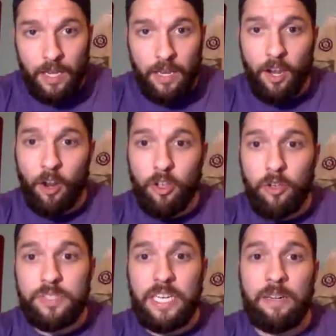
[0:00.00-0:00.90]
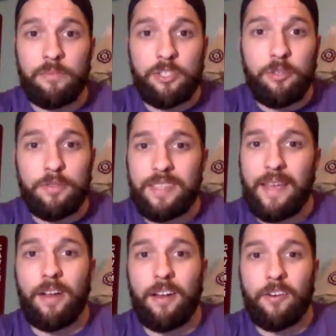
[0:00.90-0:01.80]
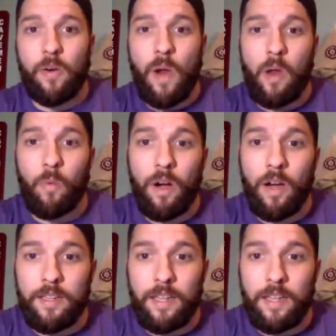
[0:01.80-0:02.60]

you've seen him shoot 7 under in round 1.